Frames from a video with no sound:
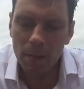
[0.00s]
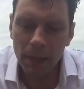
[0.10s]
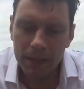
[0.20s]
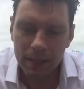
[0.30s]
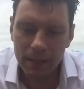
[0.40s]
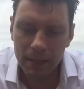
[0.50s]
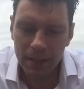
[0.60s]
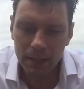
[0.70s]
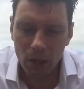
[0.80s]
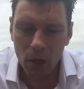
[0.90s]
But
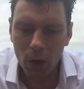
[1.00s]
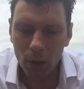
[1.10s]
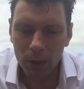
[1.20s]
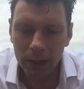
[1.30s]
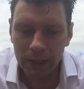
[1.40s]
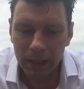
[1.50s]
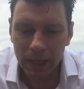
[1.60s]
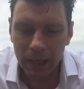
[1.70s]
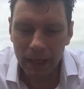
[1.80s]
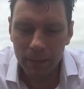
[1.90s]
this whole,
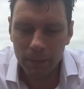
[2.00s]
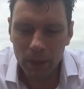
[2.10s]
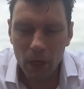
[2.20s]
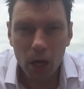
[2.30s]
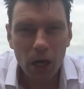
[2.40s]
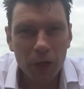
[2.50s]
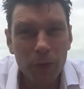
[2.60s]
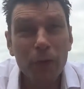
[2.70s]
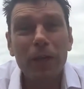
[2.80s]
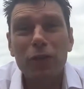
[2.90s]
are you
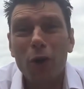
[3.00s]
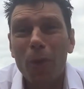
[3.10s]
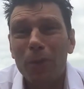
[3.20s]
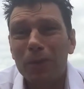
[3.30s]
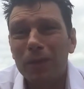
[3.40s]
in the right job?